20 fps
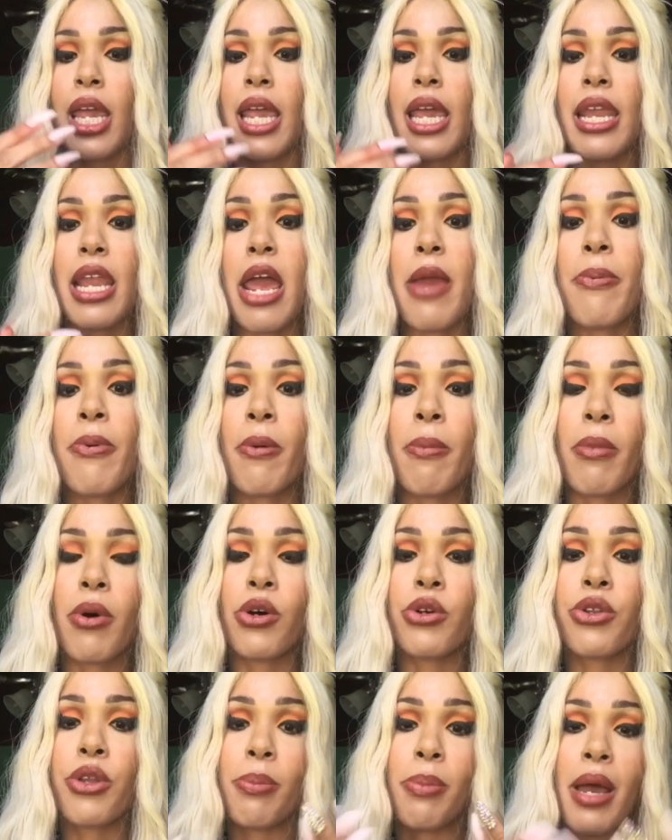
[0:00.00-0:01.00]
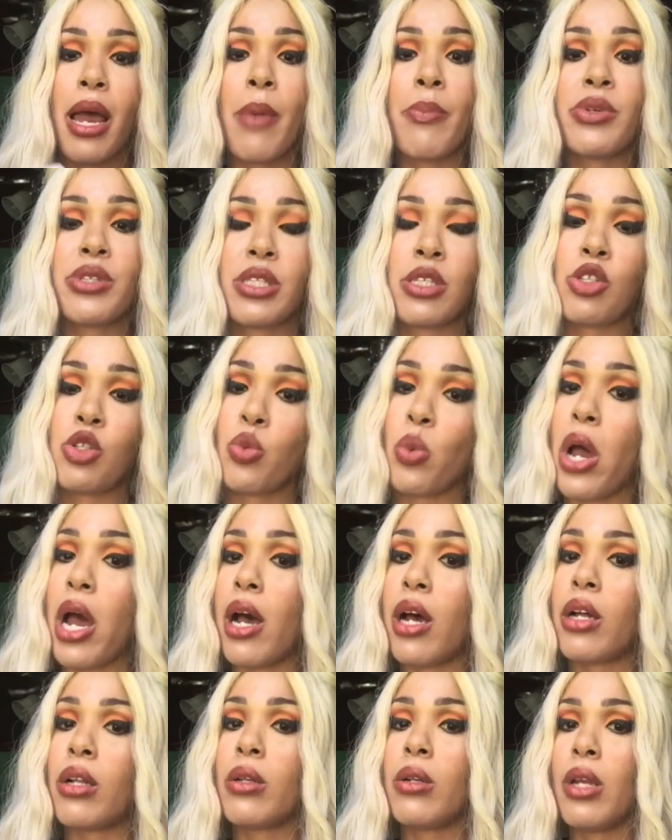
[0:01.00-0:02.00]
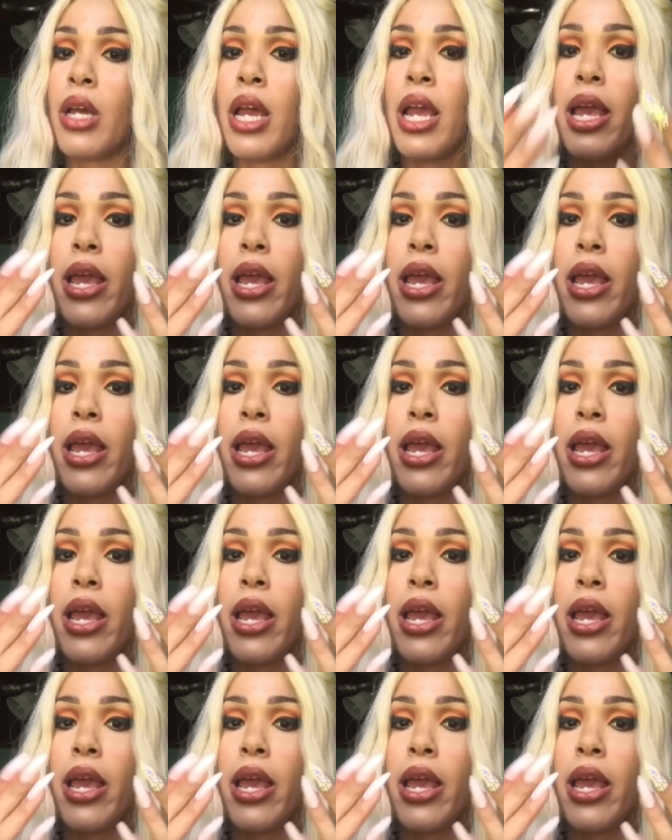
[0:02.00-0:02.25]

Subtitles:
and I promote the Bahamas as well,